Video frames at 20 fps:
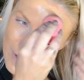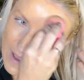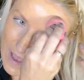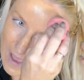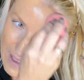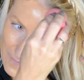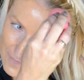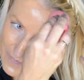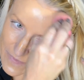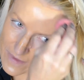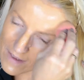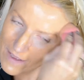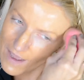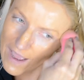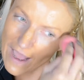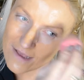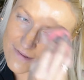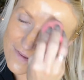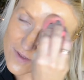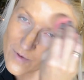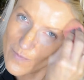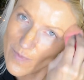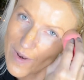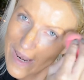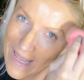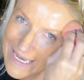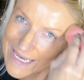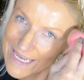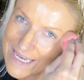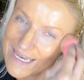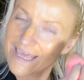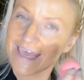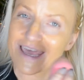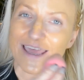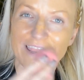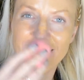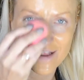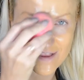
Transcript: but as you blend it in,